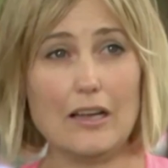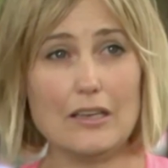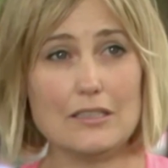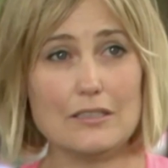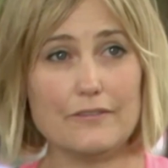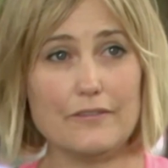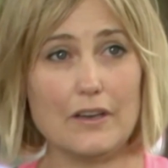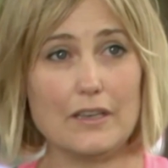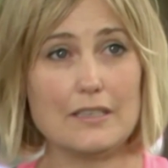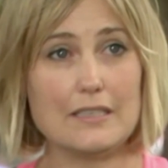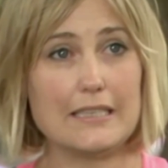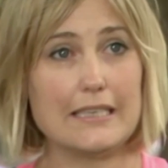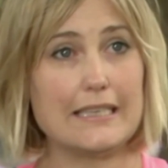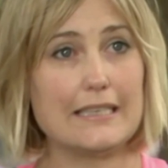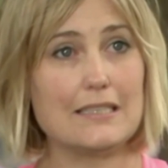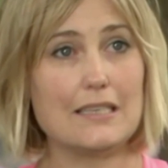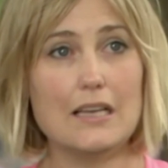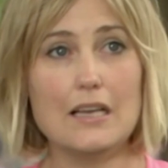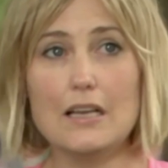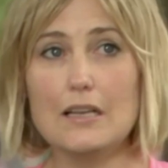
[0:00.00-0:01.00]

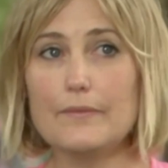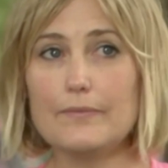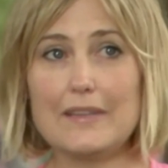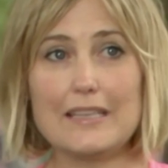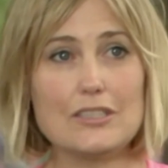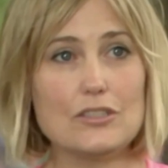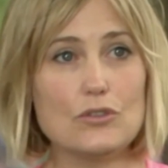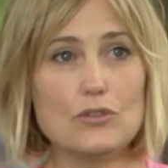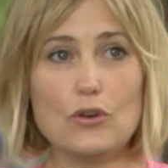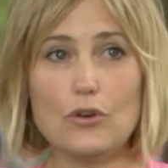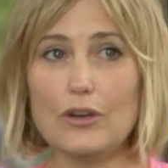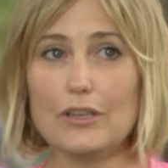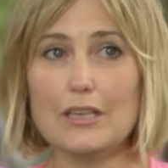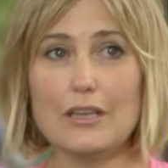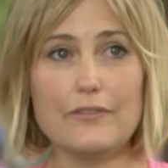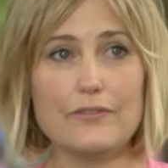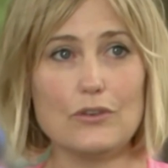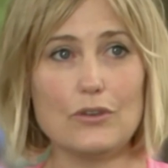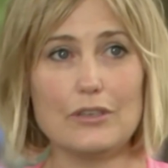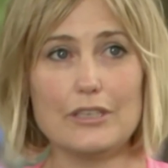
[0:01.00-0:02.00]
underfunded. There's not
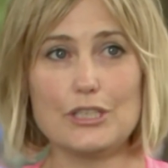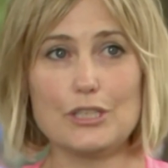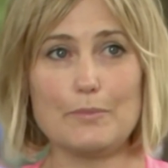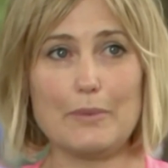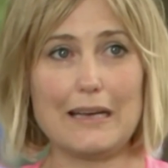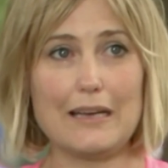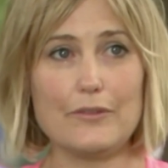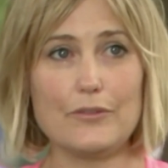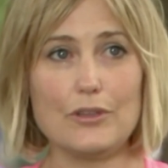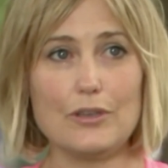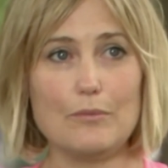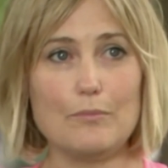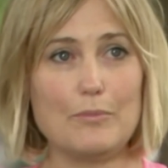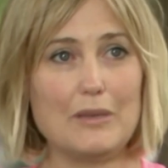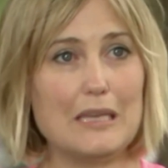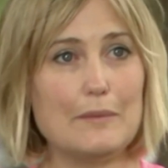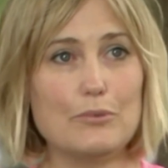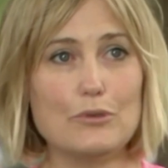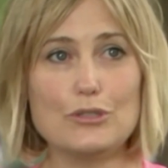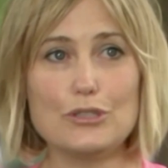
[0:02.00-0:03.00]
enough knowledge about them.
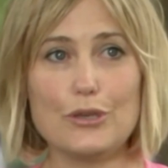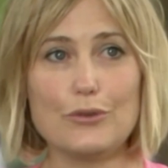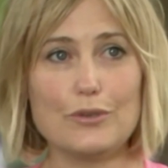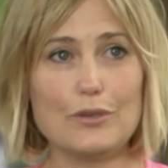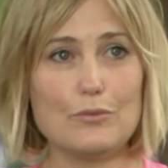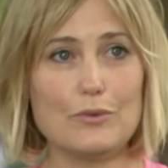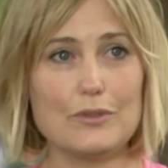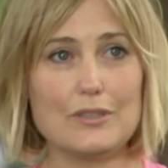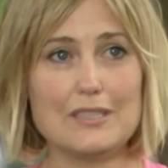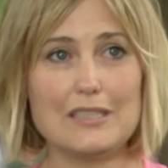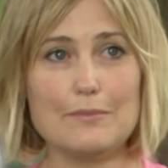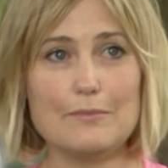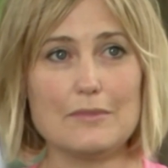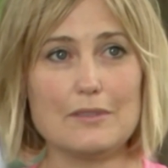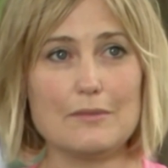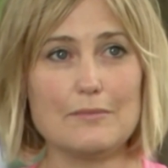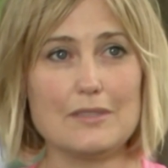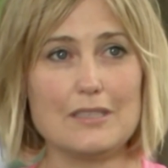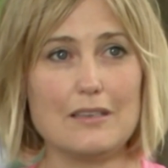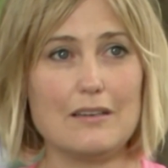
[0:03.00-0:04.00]
People don't know what the
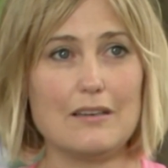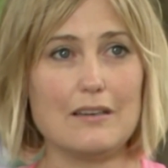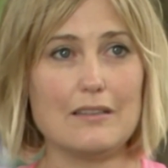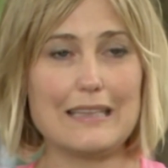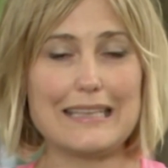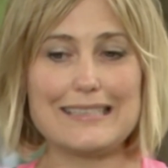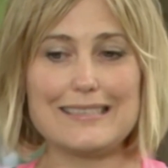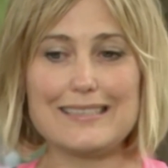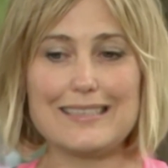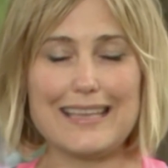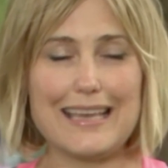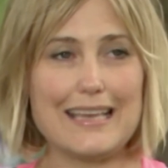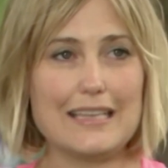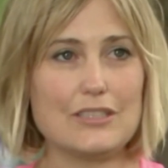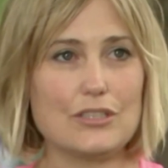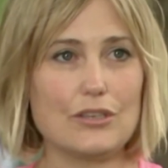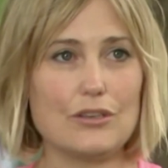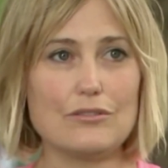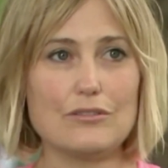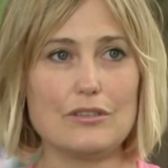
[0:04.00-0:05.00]
symptoms are. They're scared
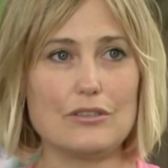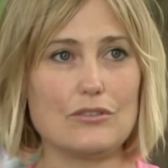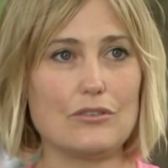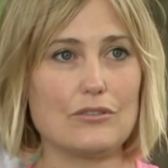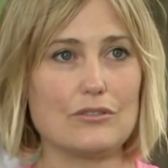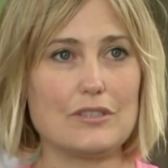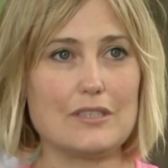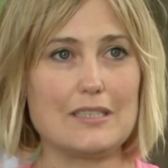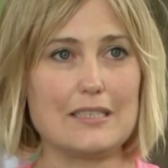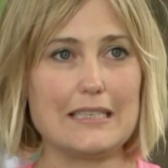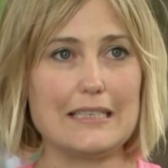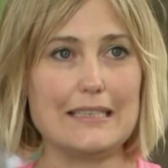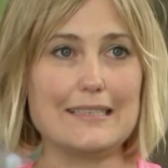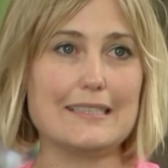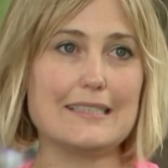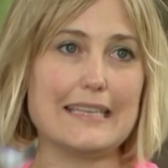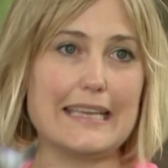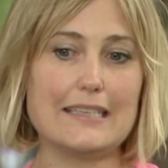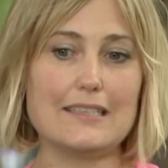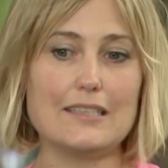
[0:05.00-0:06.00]
to go to the doctor still and
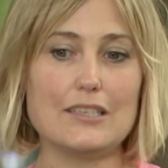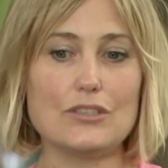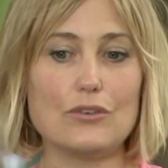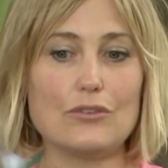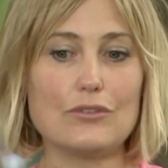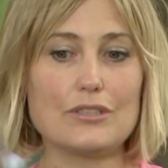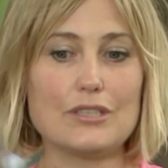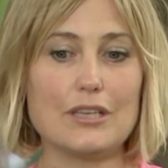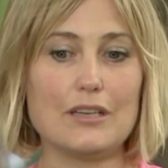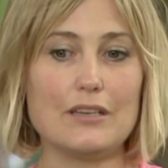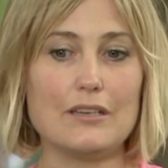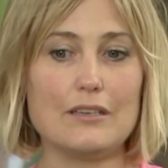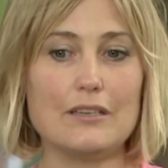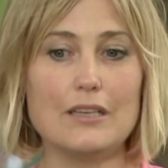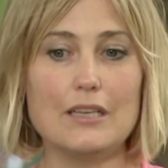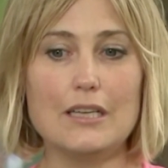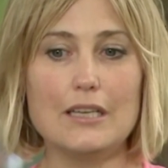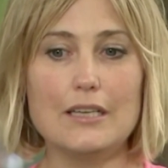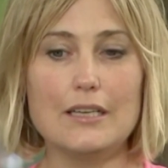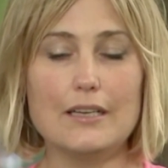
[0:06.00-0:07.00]
say to the doctor,
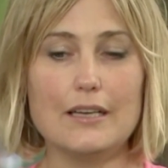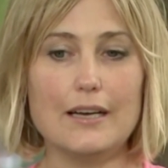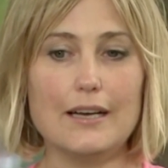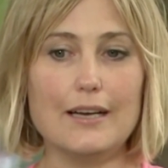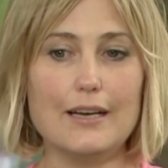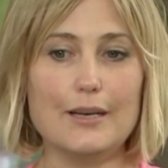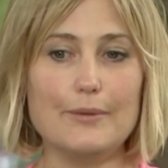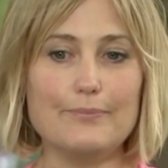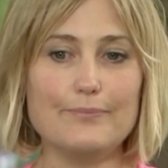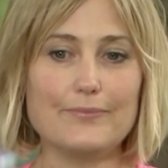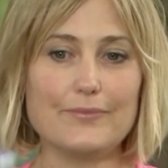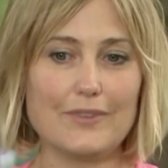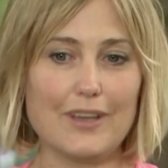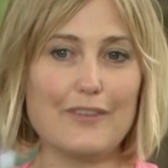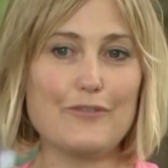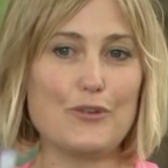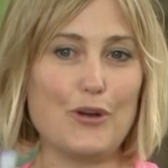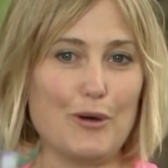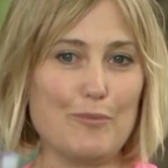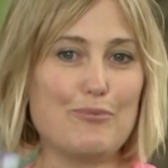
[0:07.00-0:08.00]

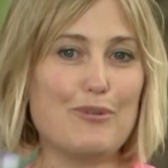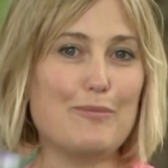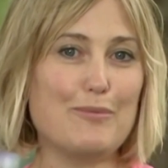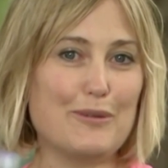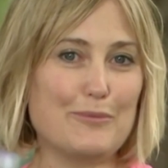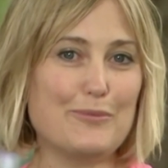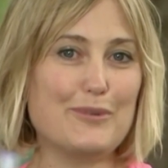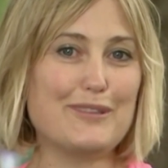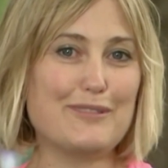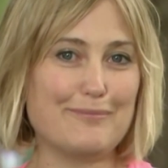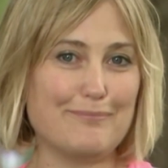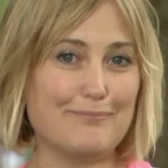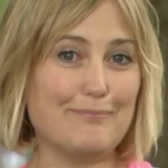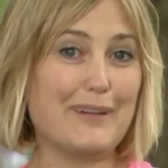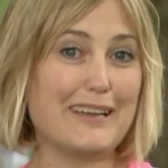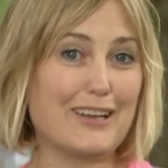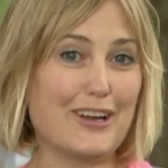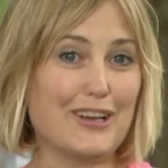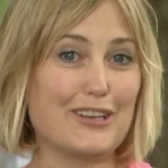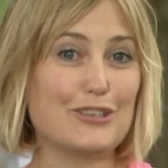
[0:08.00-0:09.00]
I've got a problem with
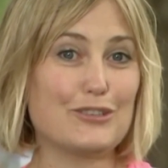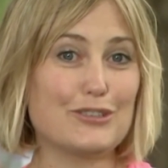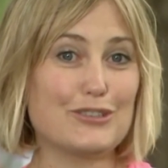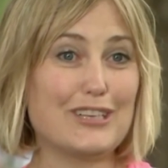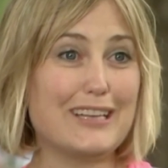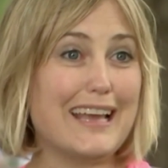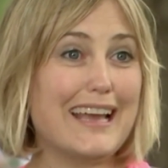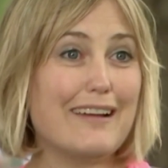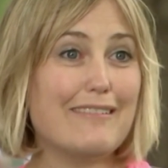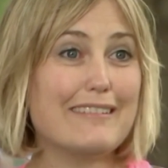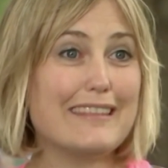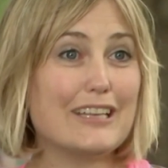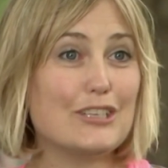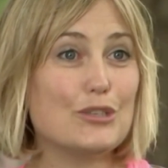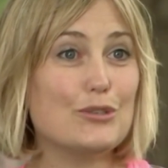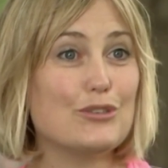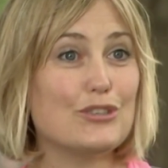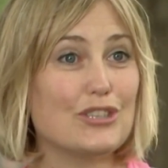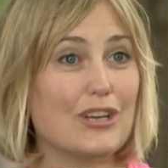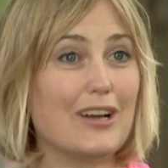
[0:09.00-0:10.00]
my gynecological area. They're
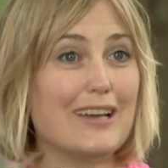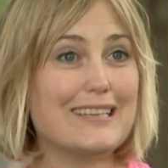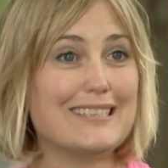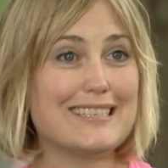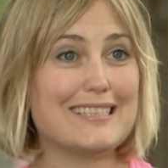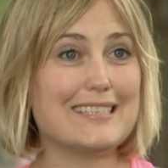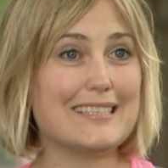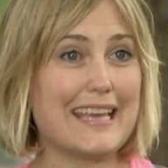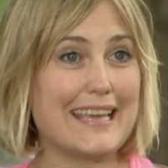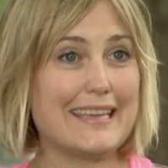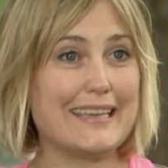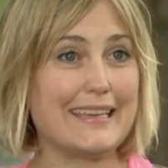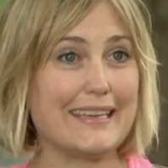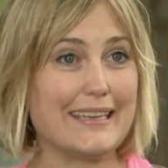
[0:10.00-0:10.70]
too shy to say